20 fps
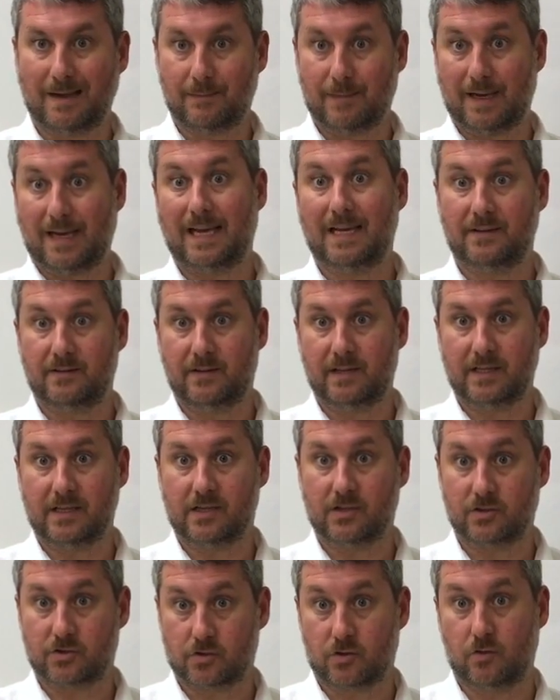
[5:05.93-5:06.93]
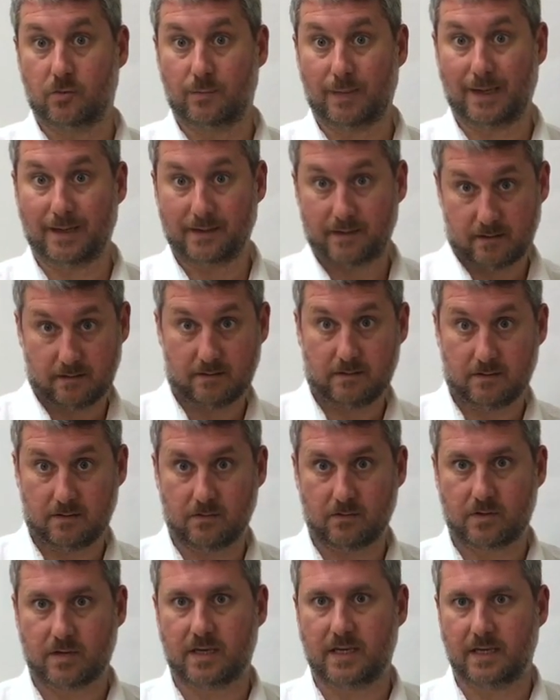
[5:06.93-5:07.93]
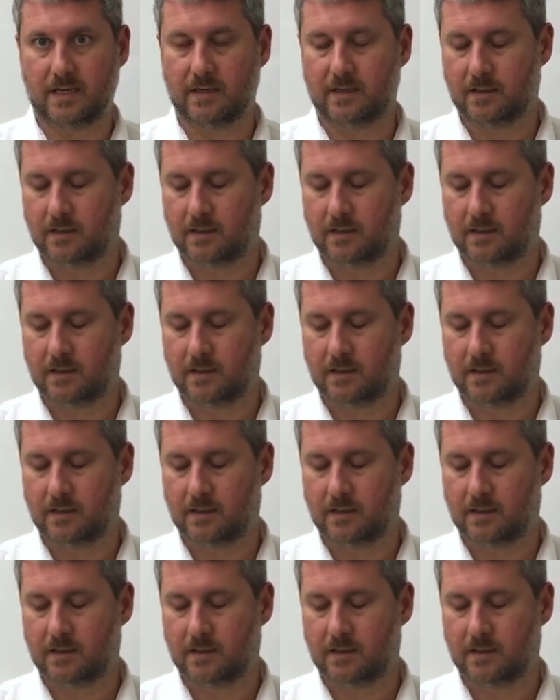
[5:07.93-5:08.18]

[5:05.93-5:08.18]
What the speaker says: behind the control panel. Okay.